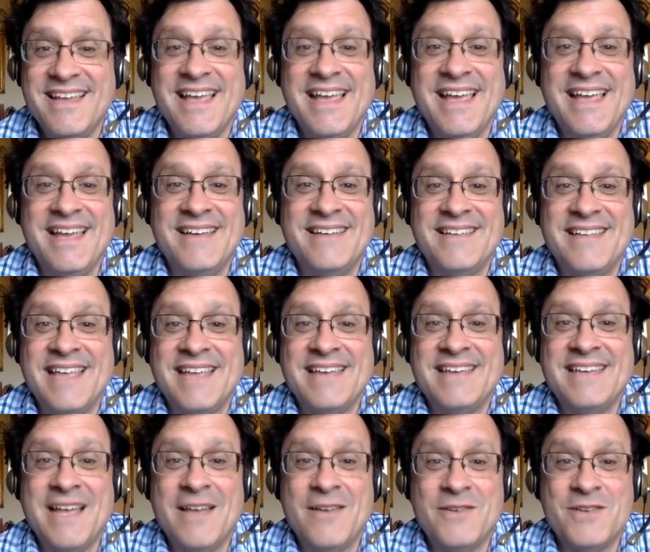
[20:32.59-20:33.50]
and get
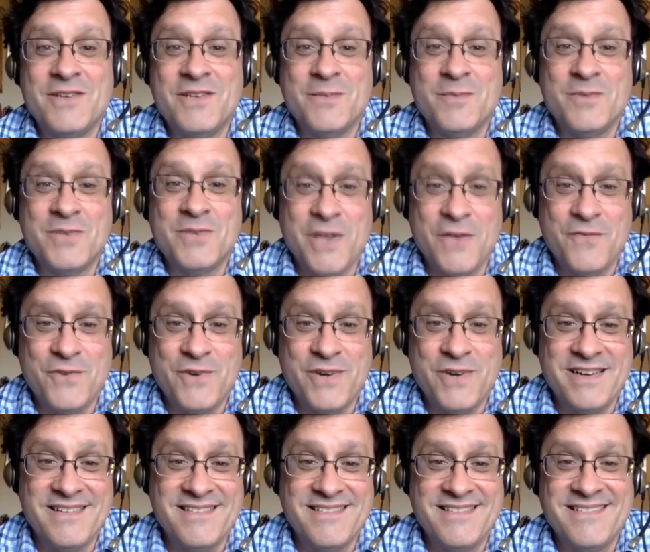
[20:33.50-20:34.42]
down to some
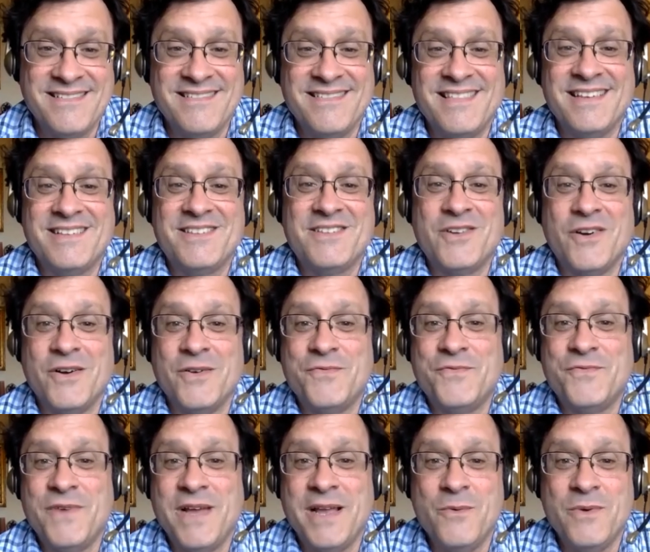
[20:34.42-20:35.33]
suffering like start a
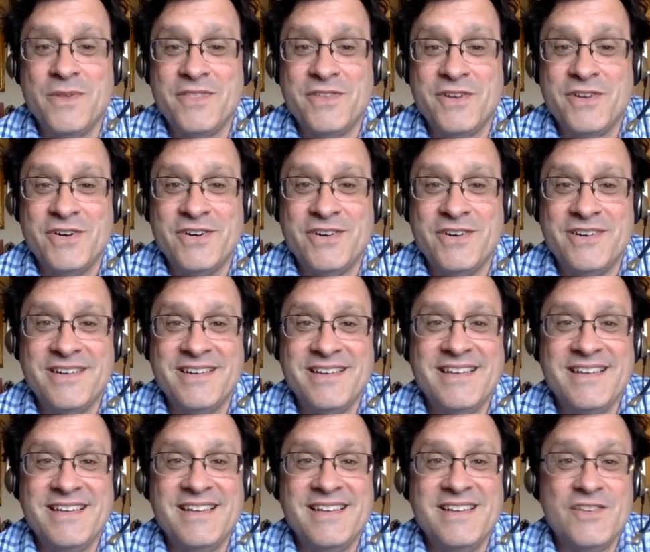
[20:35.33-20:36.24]
fight with her
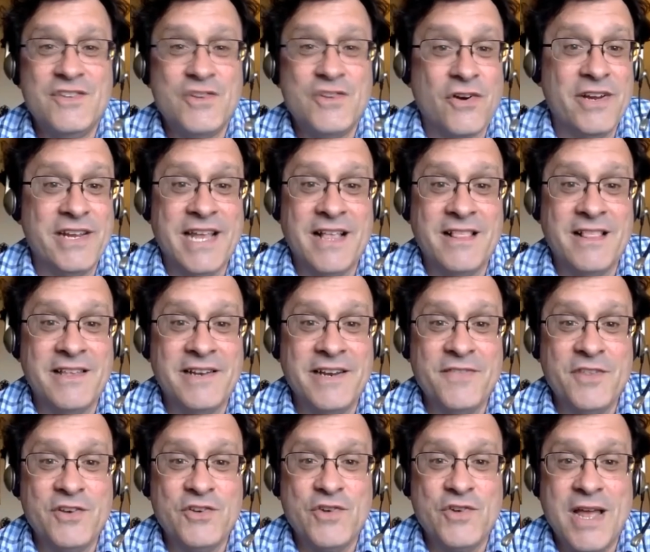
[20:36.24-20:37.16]
start yelling
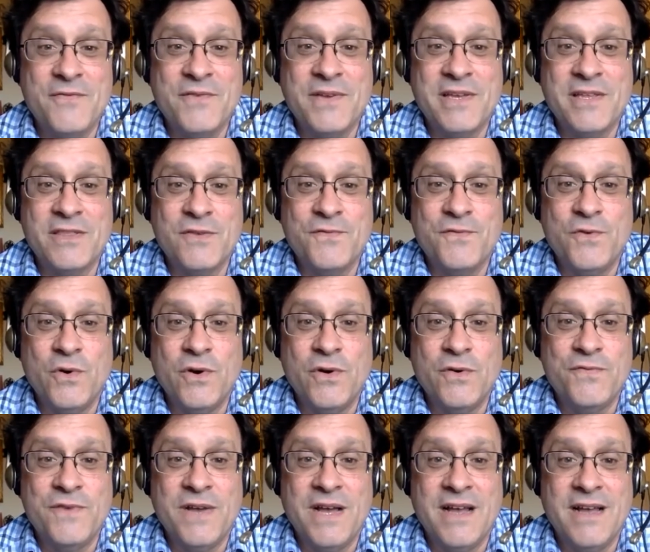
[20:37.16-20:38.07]
at the traffic at the
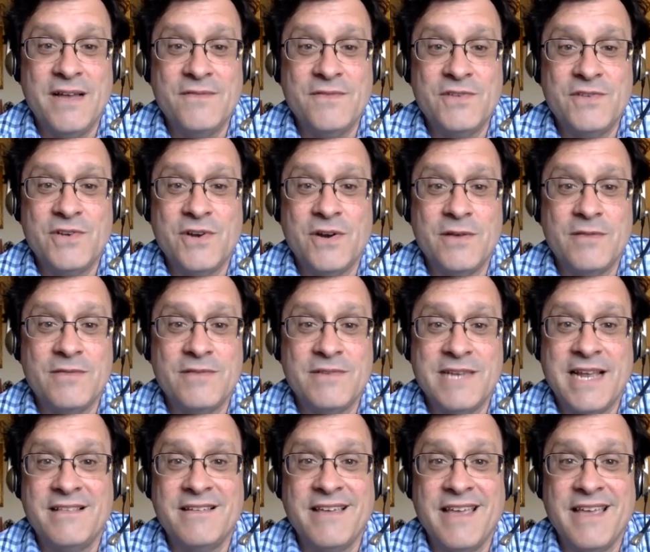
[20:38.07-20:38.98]
405 start
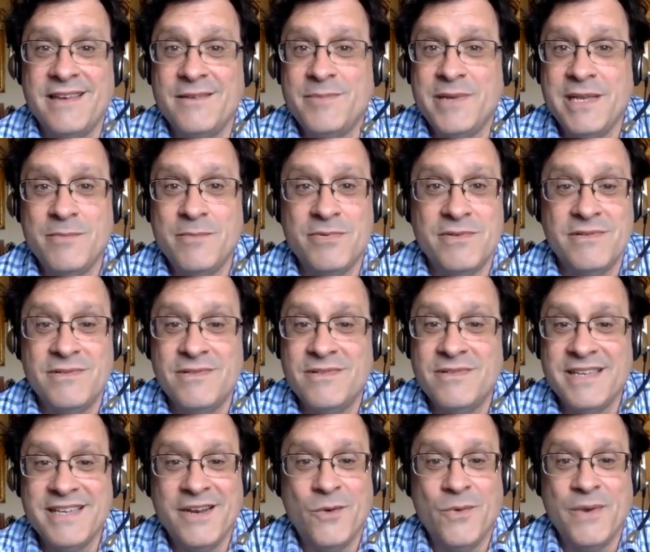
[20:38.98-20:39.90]
tailgating people
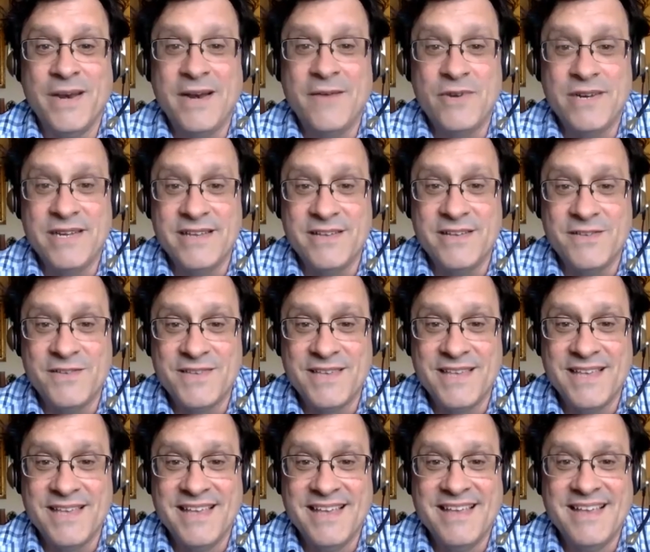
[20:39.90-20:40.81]
you know whatever it is
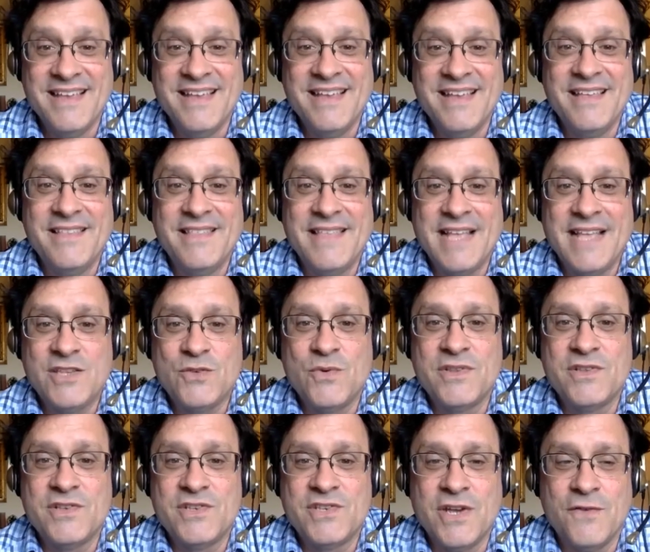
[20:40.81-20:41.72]
that's
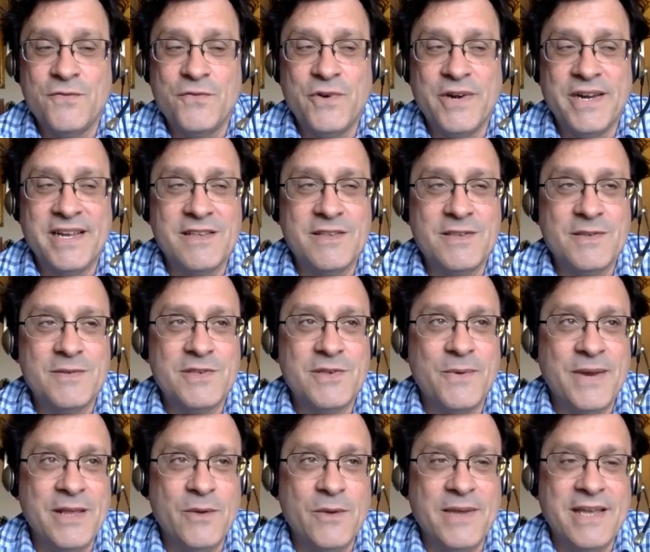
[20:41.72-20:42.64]
where the suffering is
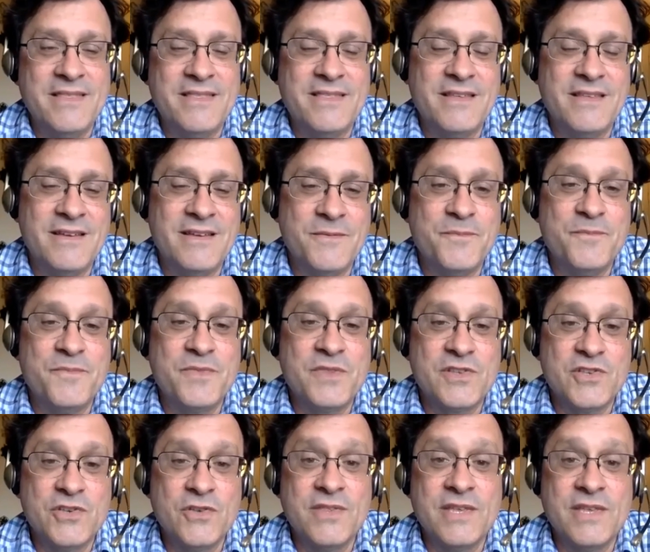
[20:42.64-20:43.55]
so anyway the,
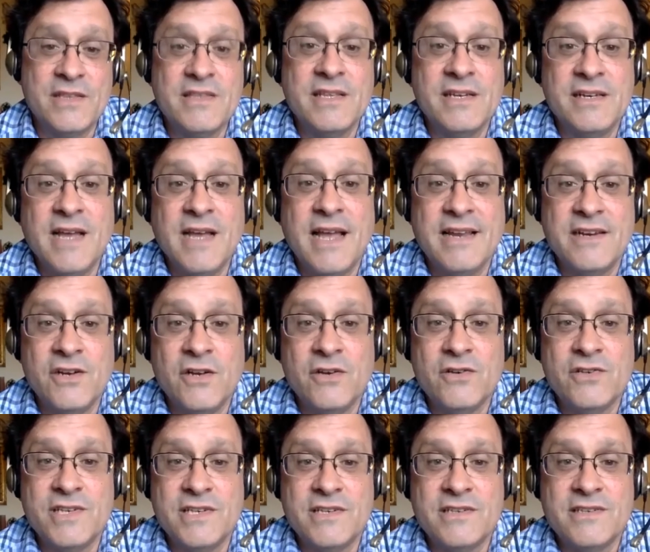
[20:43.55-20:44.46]
so that's the
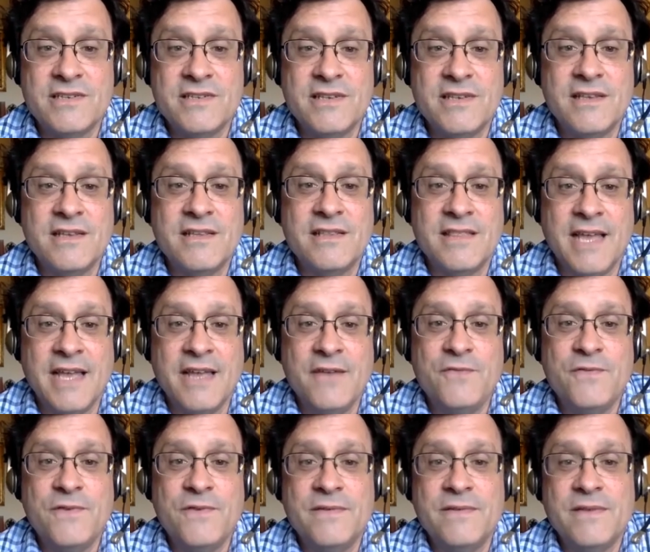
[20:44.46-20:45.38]
diagnosis
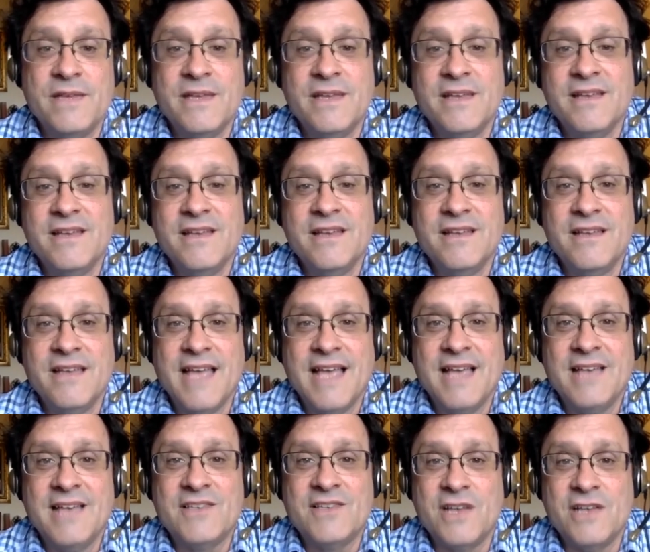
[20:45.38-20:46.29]
life
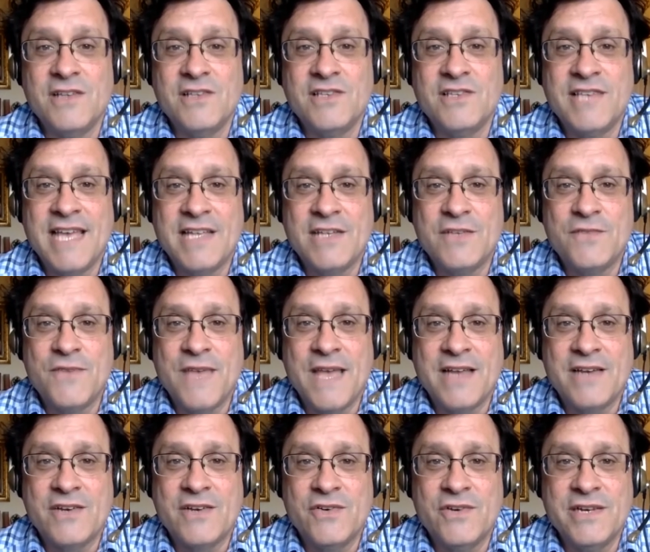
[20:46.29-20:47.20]
has
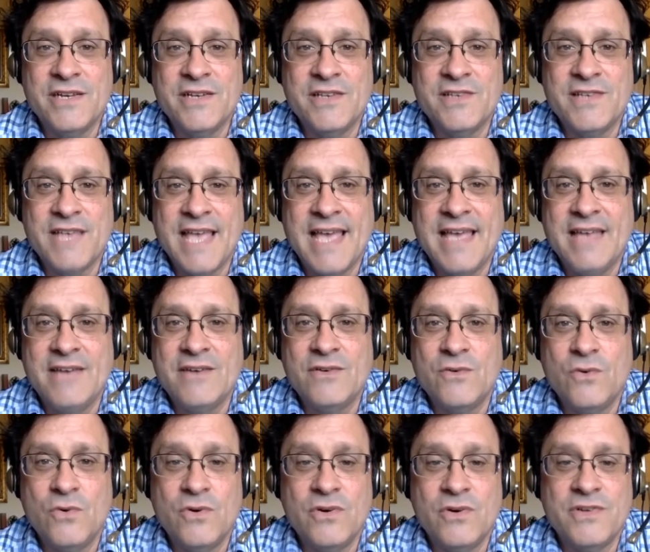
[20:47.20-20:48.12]
unsatisfactoriness and
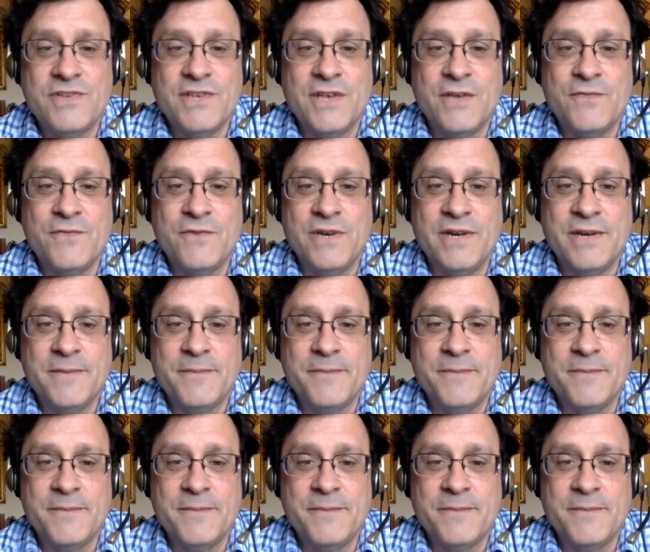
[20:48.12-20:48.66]
or suffering